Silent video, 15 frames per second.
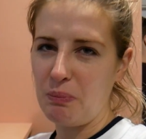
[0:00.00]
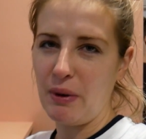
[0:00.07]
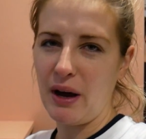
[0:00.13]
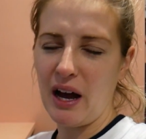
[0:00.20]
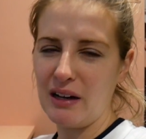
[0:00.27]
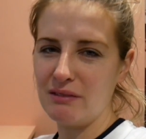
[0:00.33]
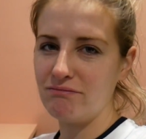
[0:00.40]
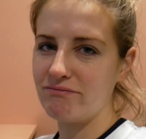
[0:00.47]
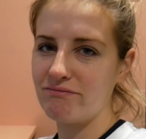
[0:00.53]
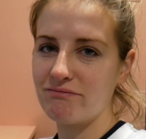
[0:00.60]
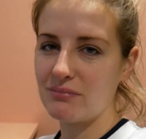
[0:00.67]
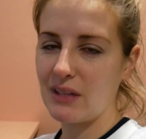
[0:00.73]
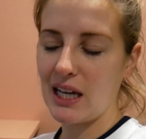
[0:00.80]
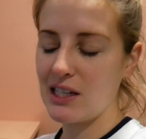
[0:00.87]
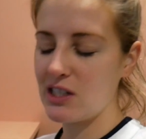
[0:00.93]
but
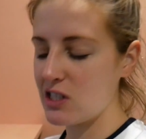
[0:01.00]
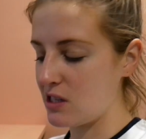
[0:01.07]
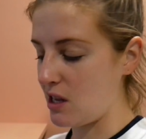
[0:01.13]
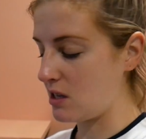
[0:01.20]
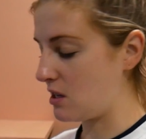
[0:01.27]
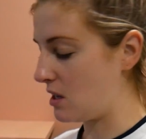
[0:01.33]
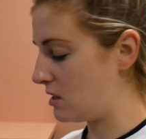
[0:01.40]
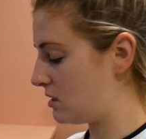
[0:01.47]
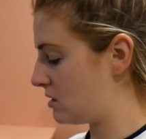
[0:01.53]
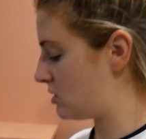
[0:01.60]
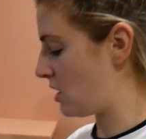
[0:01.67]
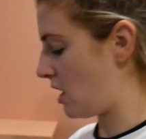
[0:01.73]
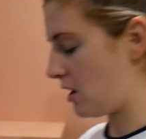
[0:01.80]
it just doesn't. So